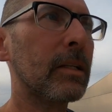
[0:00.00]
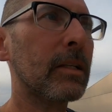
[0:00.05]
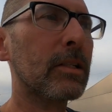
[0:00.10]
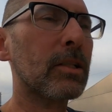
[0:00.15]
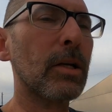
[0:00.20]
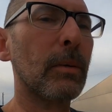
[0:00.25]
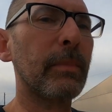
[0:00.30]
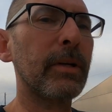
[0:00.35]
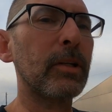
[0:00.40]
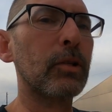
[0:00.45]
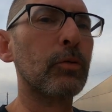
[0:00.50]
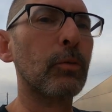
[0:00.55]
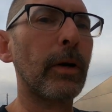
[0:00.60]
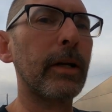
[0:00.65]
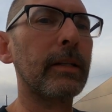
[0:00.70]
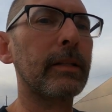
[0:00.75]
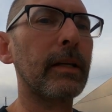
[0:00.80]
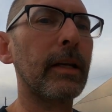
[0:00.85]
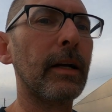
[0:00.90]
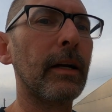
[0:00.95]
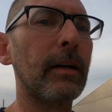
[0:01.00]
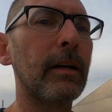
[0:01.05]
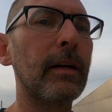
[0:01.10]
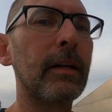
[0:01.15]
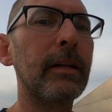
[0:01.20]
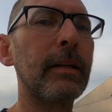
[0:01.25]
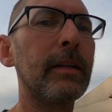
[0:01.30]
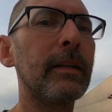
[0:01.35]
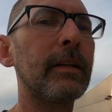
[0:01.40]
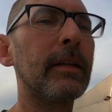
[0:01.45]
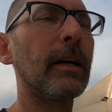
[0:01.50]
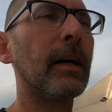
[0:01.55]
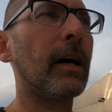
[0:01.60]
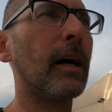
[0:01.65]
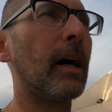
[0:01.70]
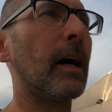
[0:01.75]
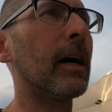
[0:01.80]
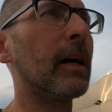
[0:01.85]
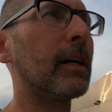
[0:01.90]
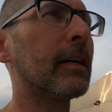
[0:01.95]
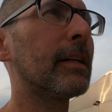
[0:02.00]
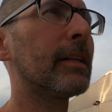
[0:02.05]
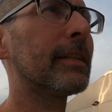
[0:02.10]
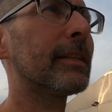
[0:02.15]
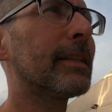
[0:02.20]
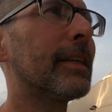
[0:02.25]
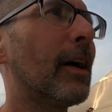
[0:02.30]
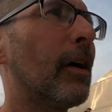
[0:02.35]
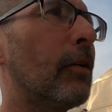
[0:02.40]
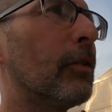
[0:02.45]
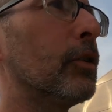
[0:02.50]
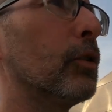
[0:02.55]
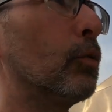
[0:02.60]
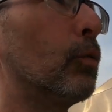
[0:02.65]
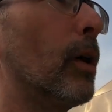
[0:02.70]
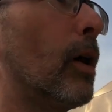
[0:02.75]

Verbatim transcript: somebody's right there uh, telling you